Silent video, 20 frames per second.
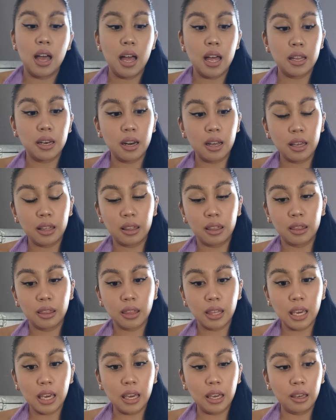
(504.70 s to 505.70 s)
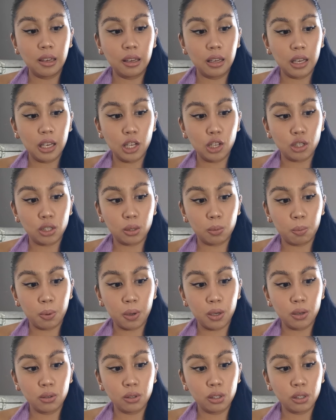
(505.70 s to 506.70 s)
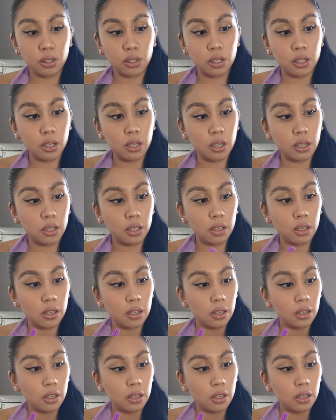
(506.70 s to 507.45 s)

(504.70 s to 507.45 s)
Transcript: and I think you're supposed to.